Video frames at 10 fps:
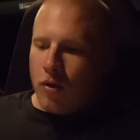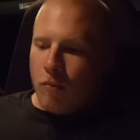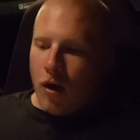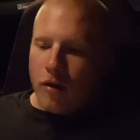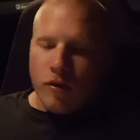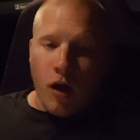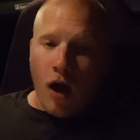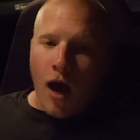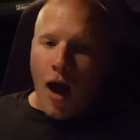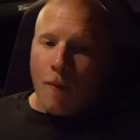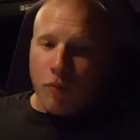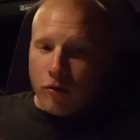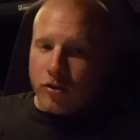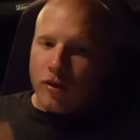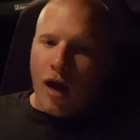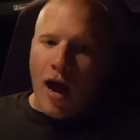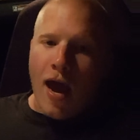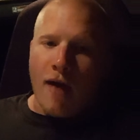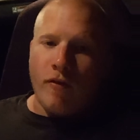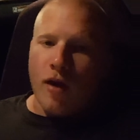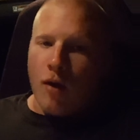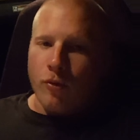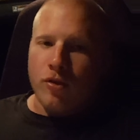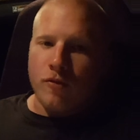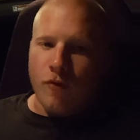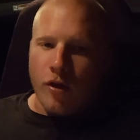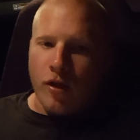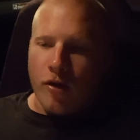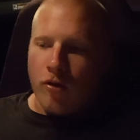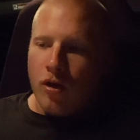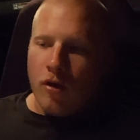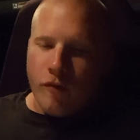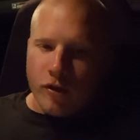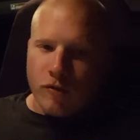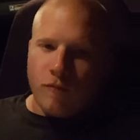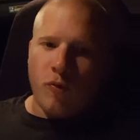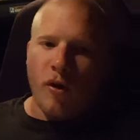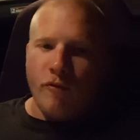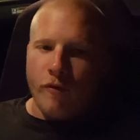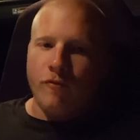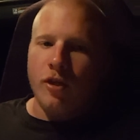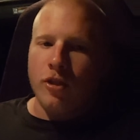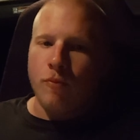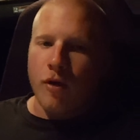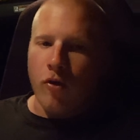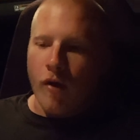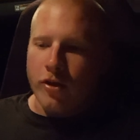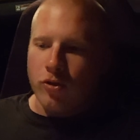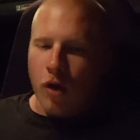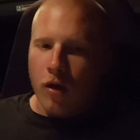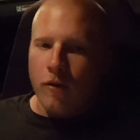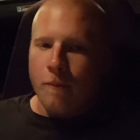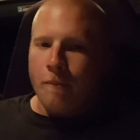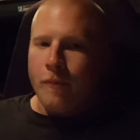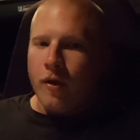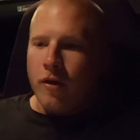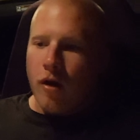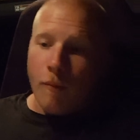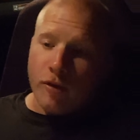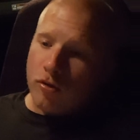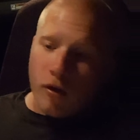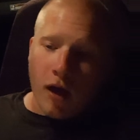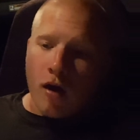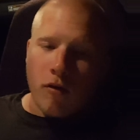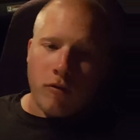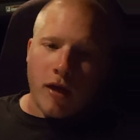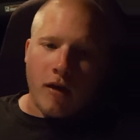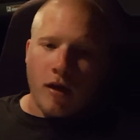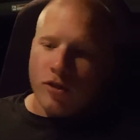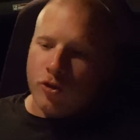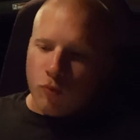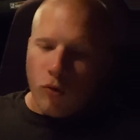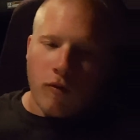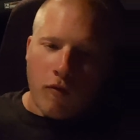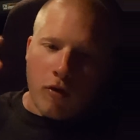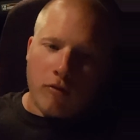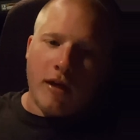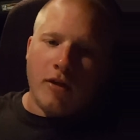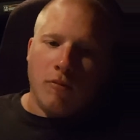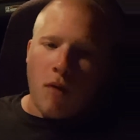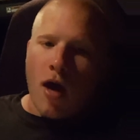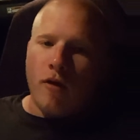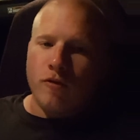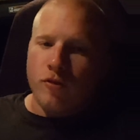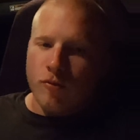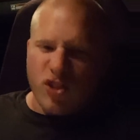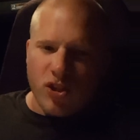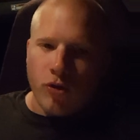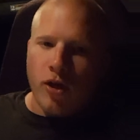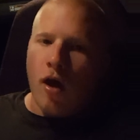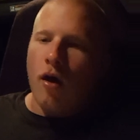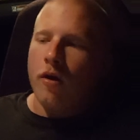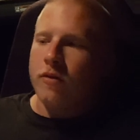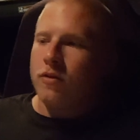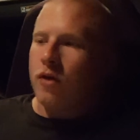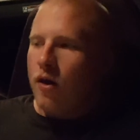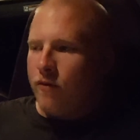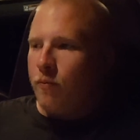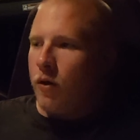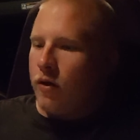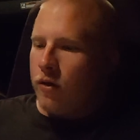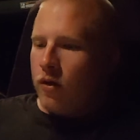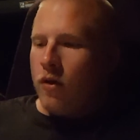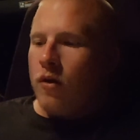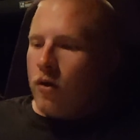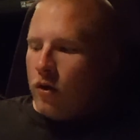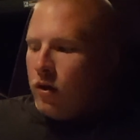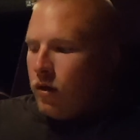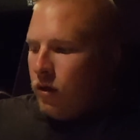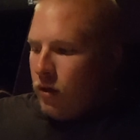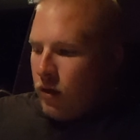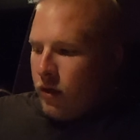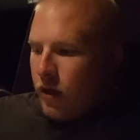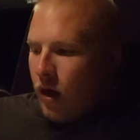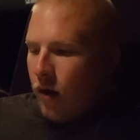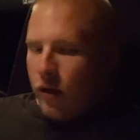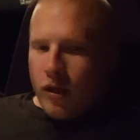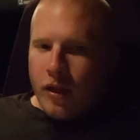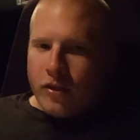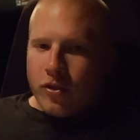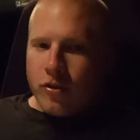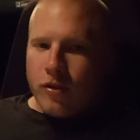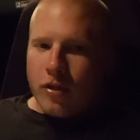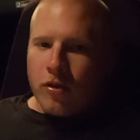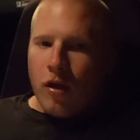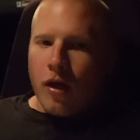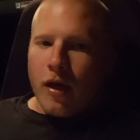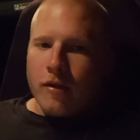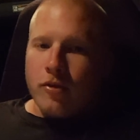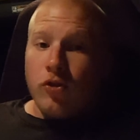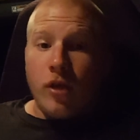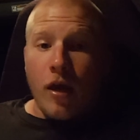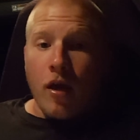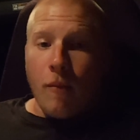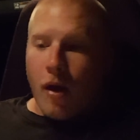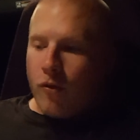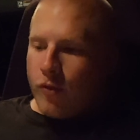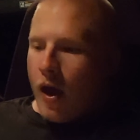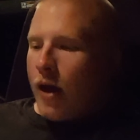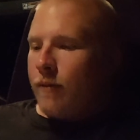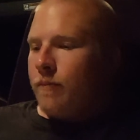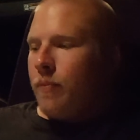But no, I personally, I haven't, not with this Freightliner. This 2015's been a great truck. You know, I mean, it's only got 100,000. I just rolled over 100,000 miles, so it's still young and stuff. But you know, that's all I got to say about that.